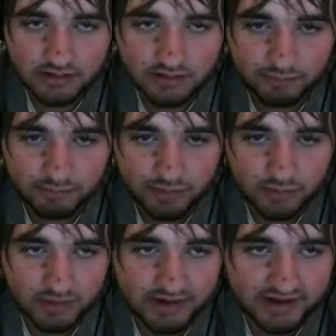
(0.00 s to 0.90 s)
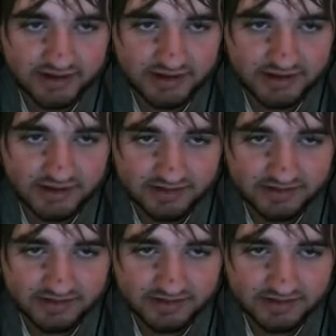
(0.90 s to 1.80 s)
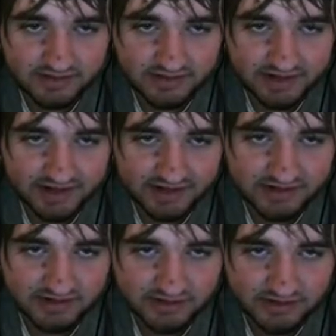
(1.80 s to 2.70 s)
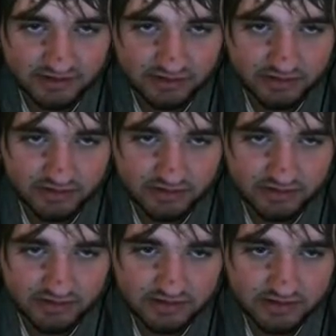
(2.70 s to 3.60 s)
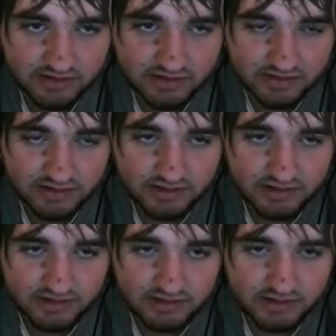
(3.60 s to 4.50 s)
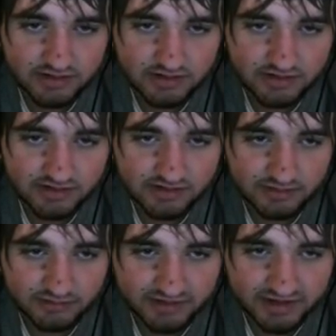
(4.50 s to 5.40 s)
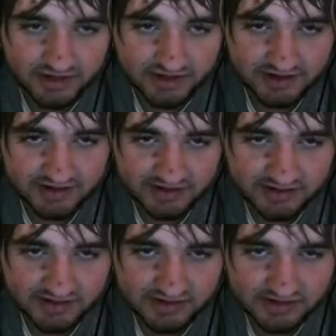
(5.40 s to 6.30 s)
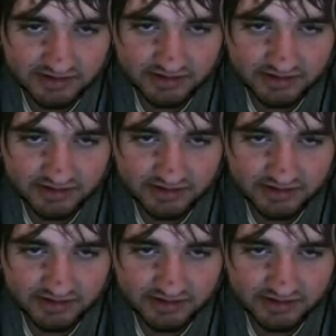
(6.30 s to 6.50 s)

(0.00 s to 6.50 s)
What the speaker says: The point is that there are some things